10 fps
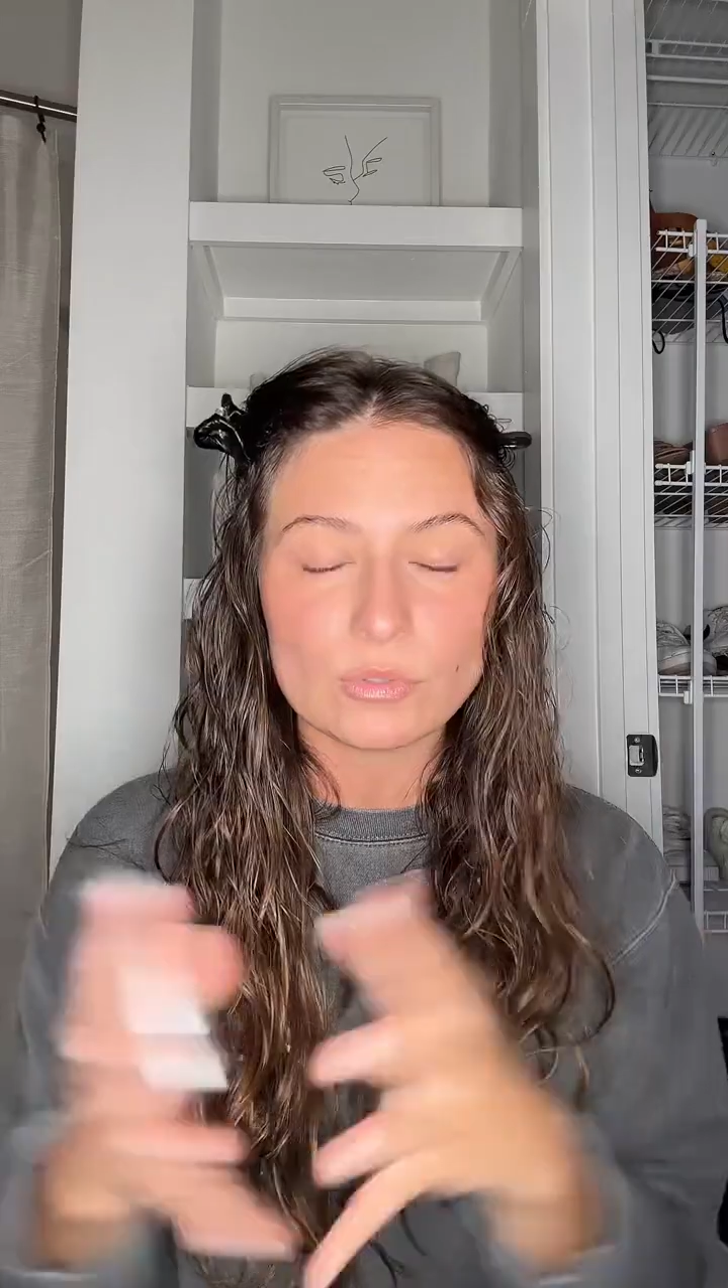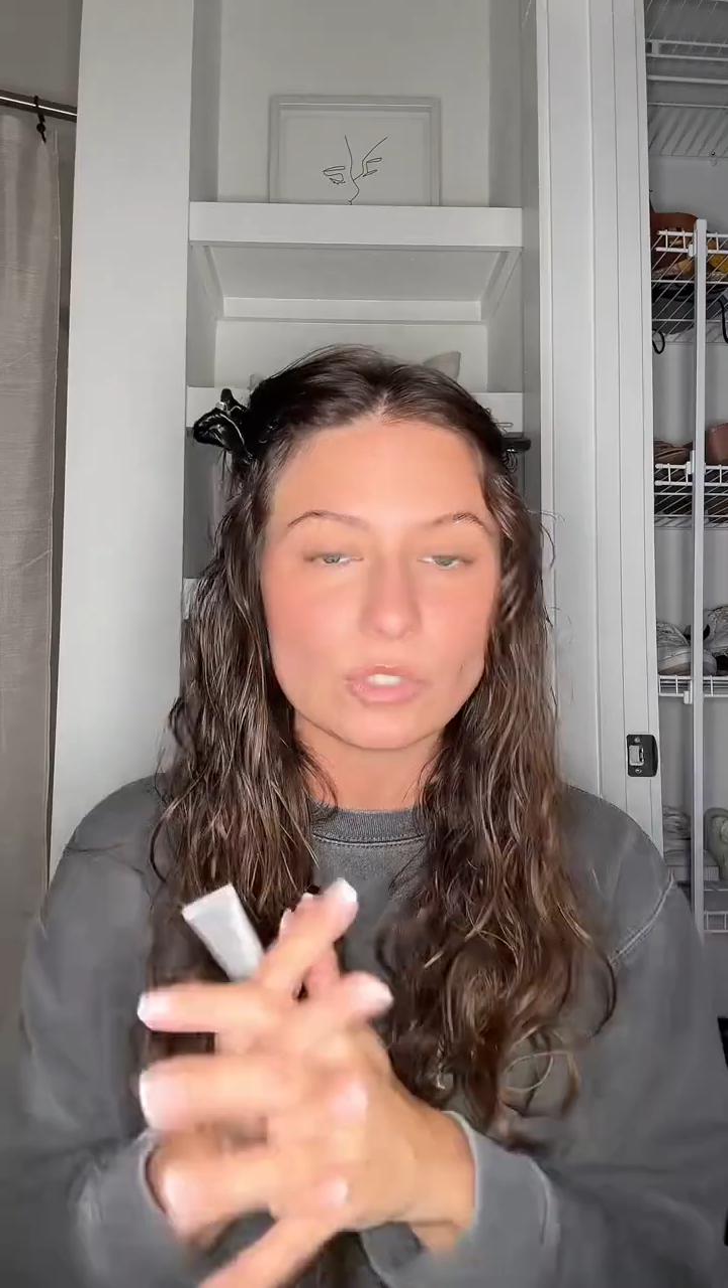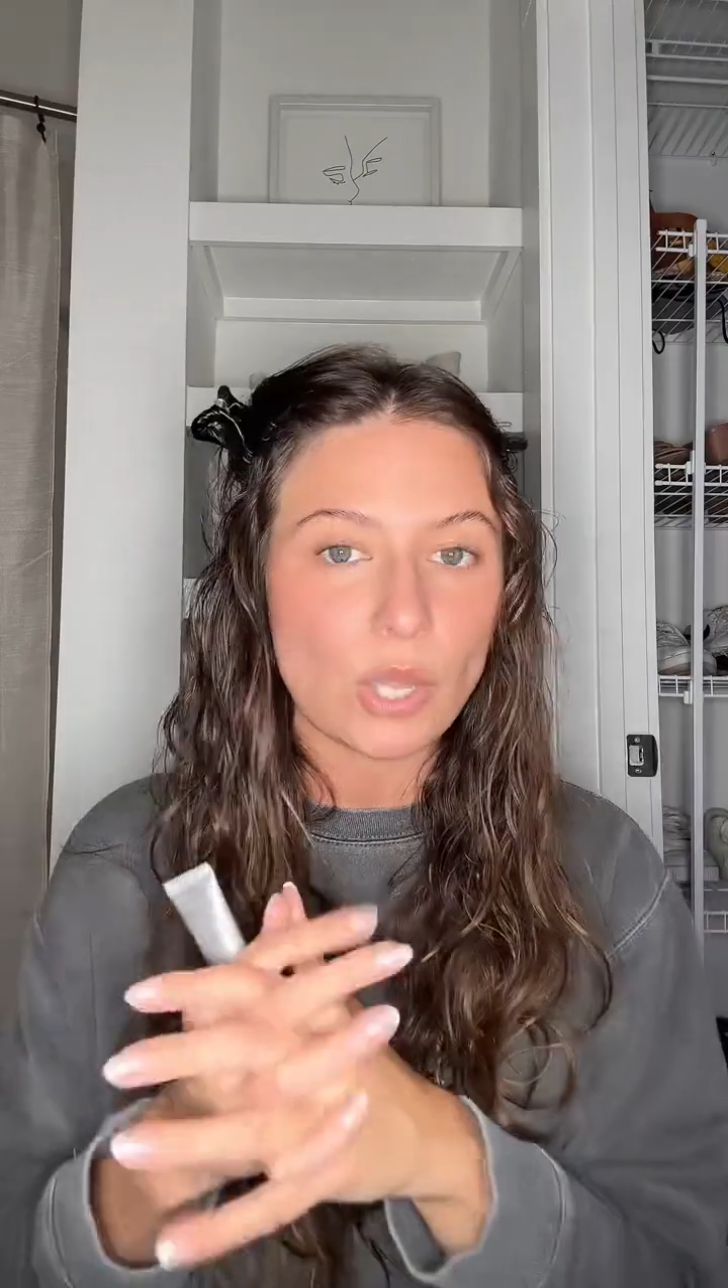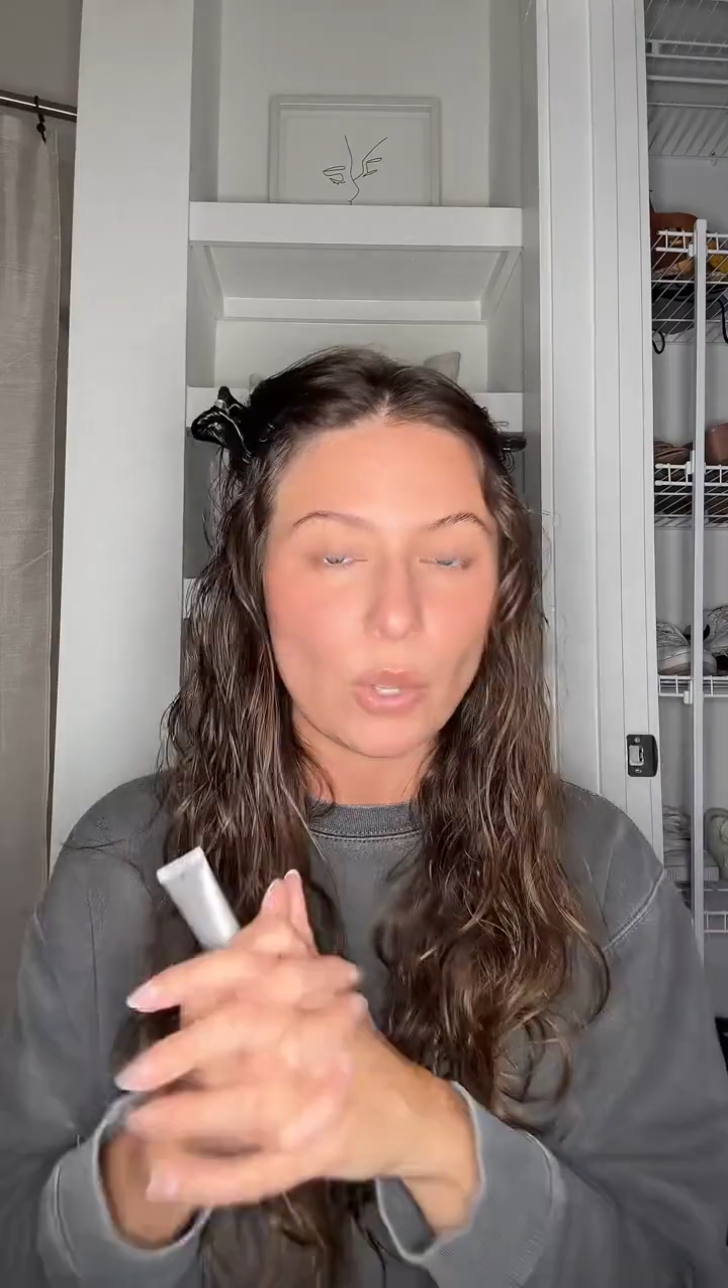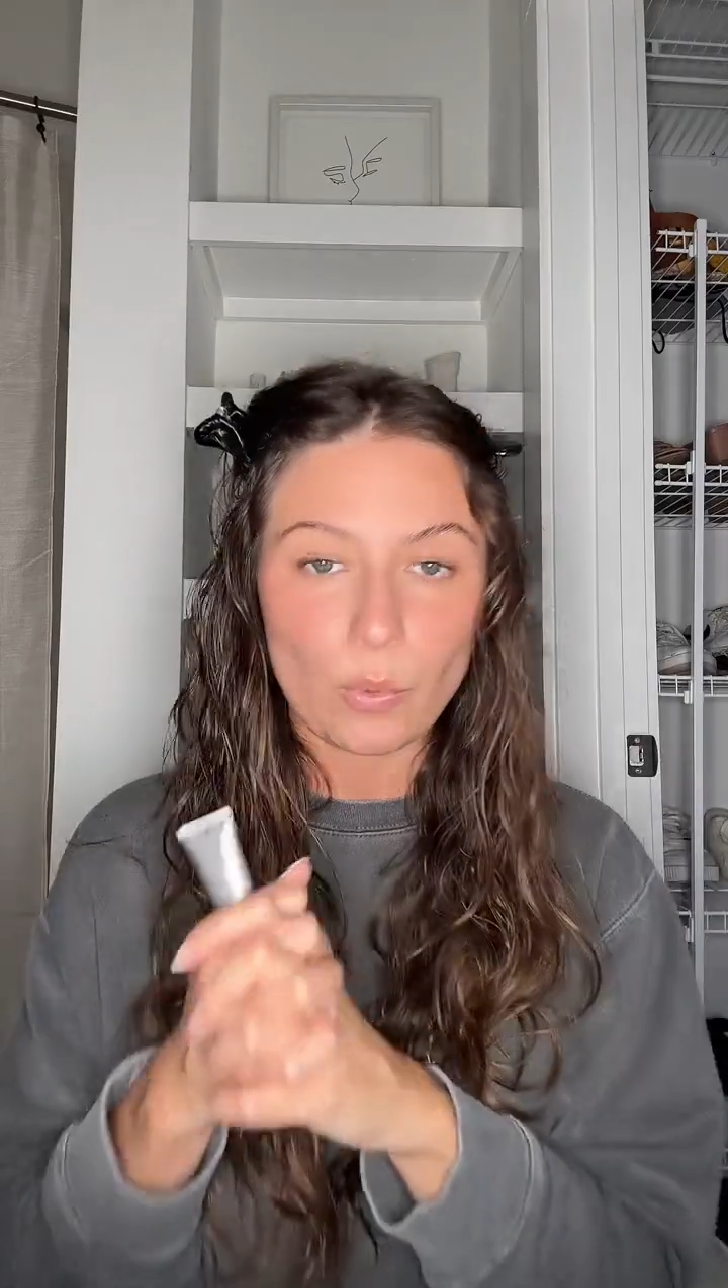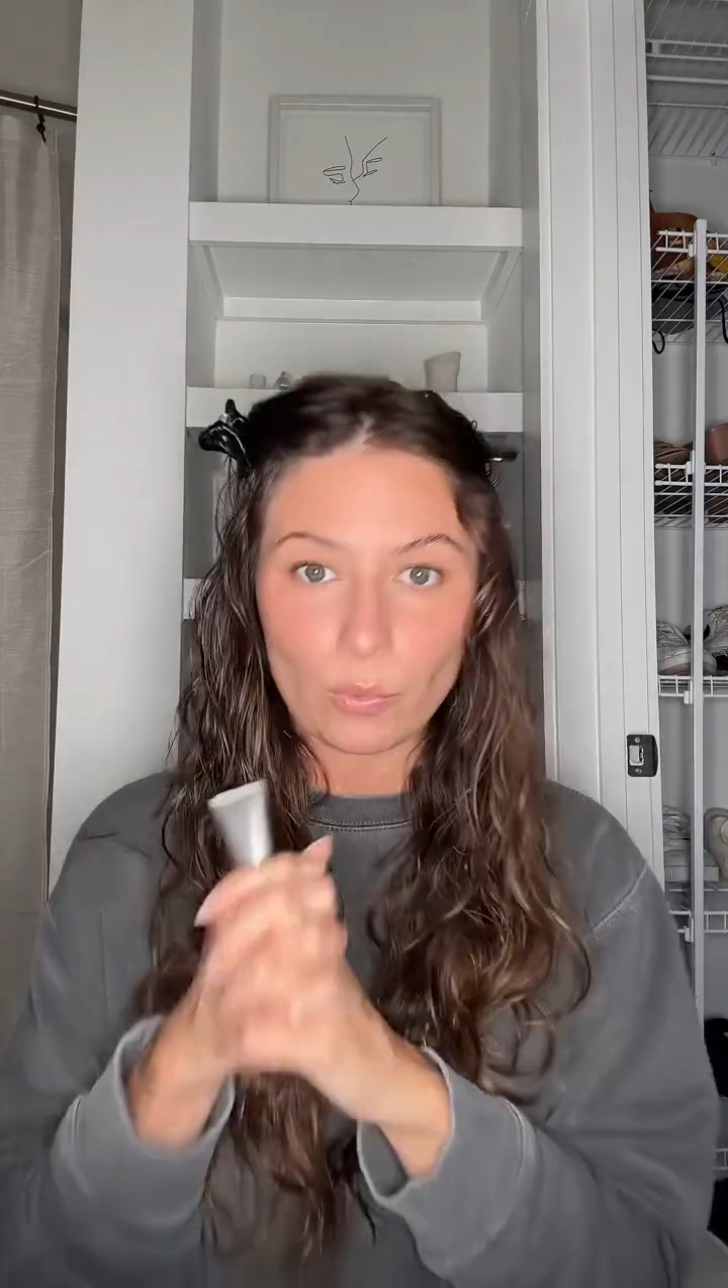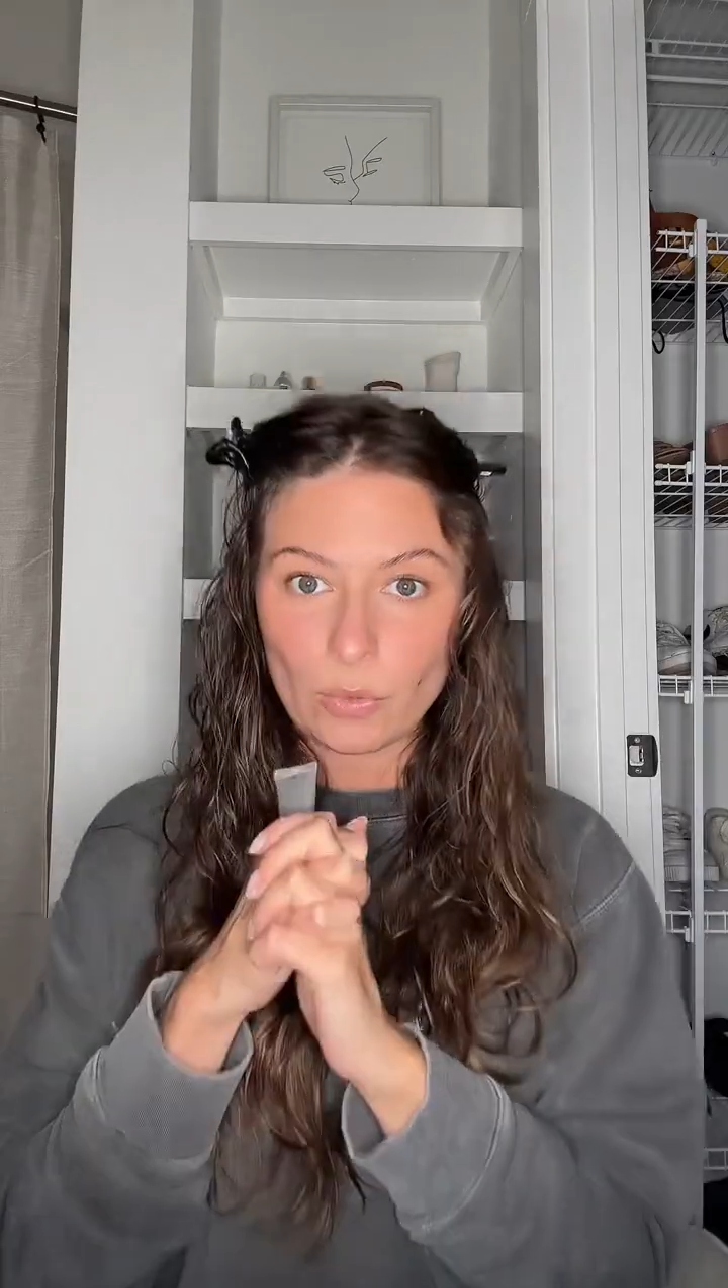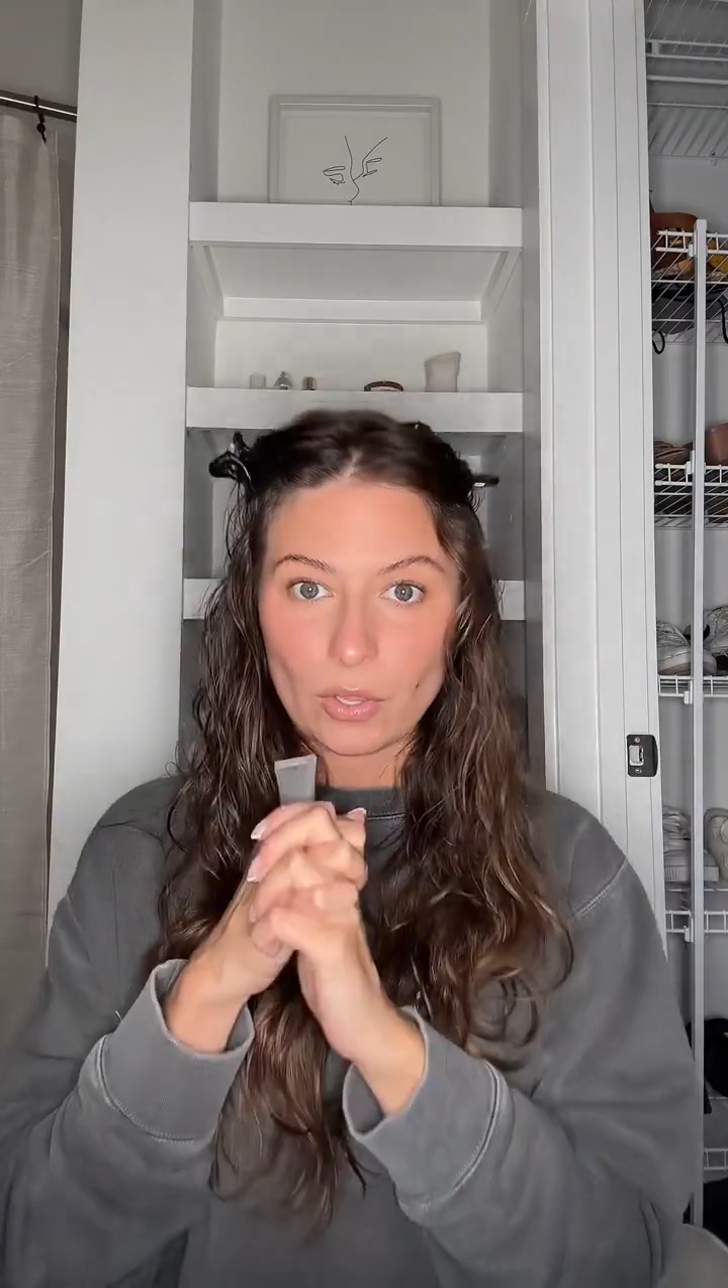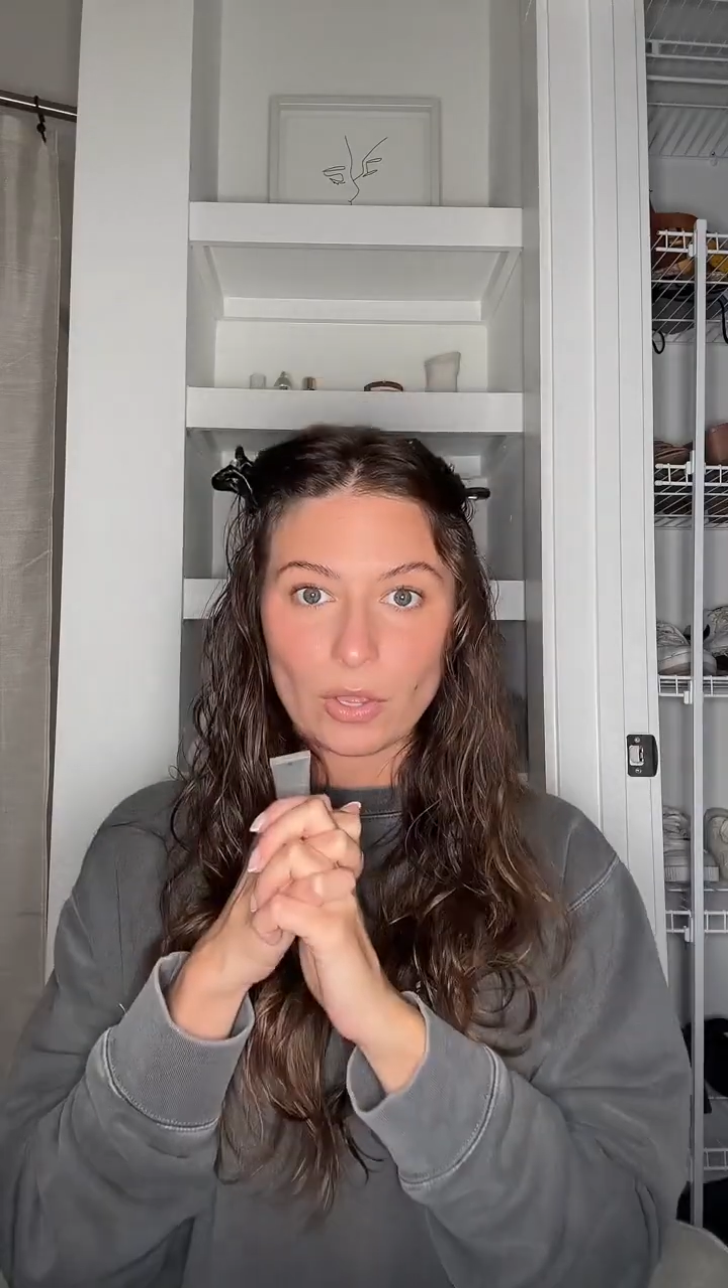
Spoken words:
So